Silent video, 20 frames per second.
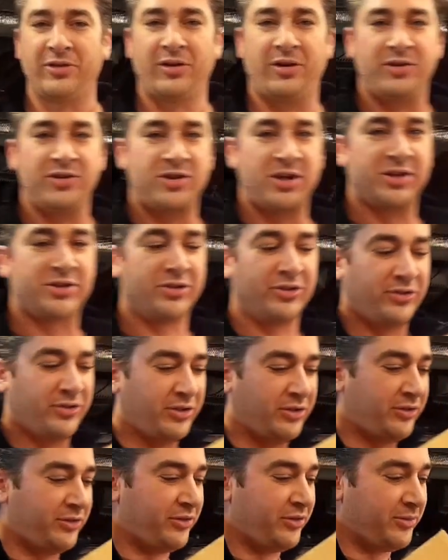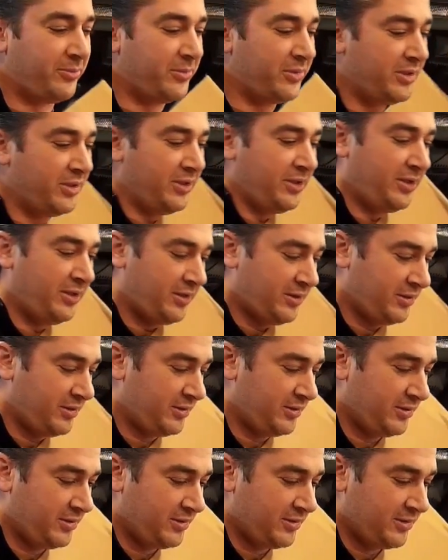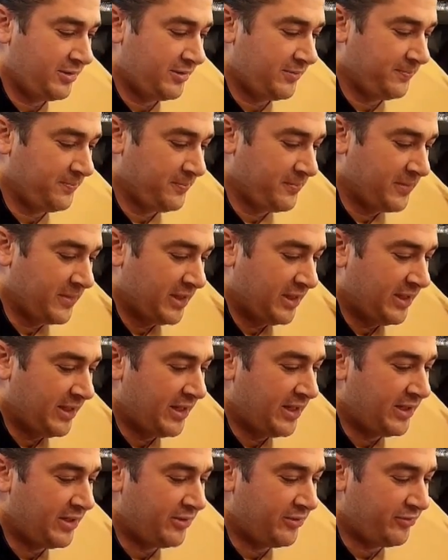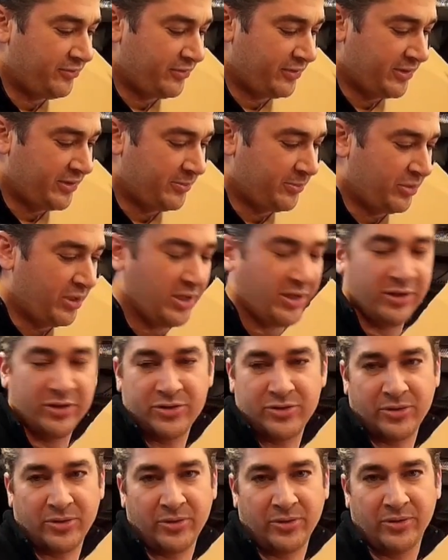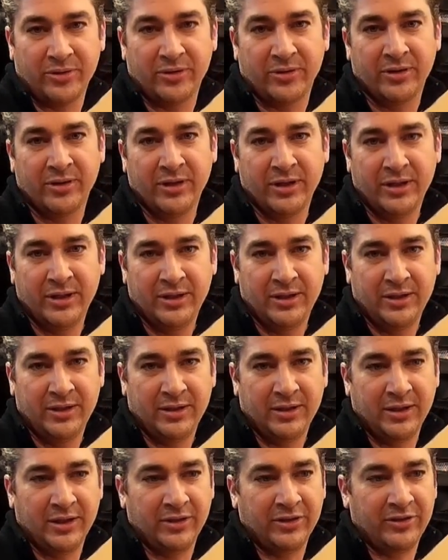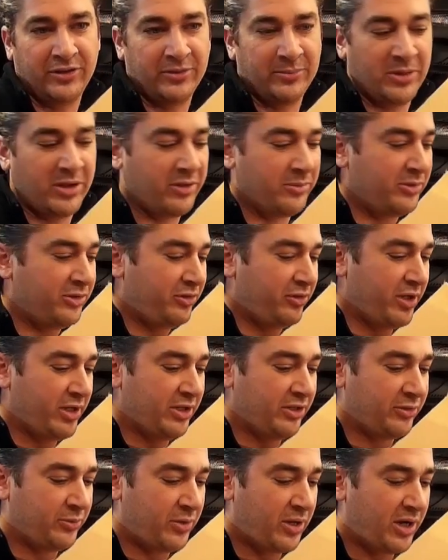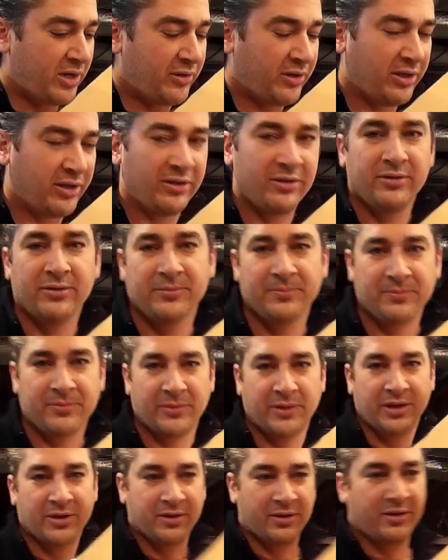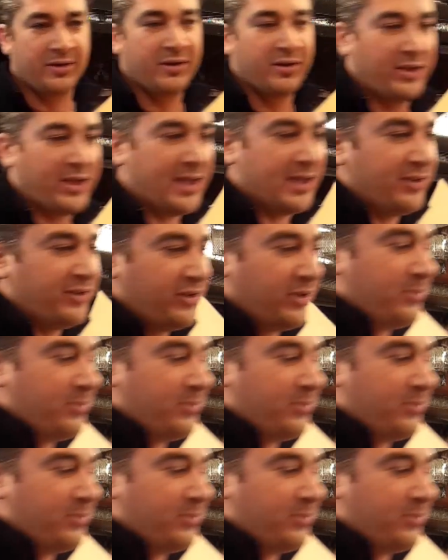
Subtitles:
injection system. I have a brake controller and some other miscellaneous wiring. It added up